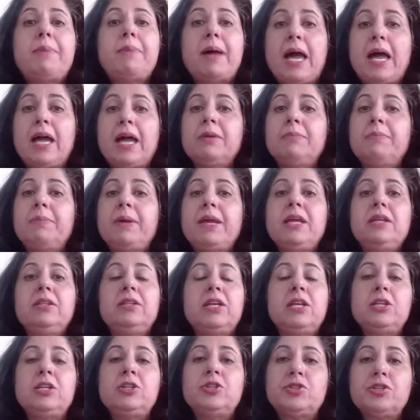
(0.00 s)
back,
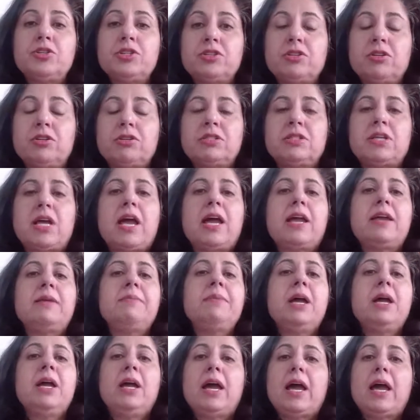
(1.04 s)
paying the interest on
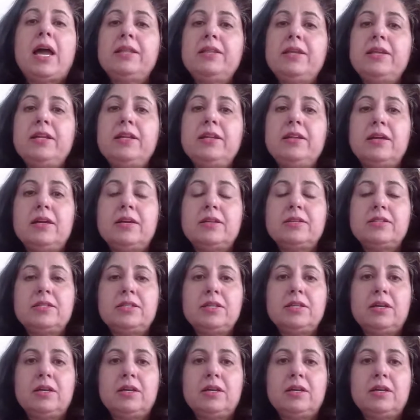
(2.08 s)
time, and then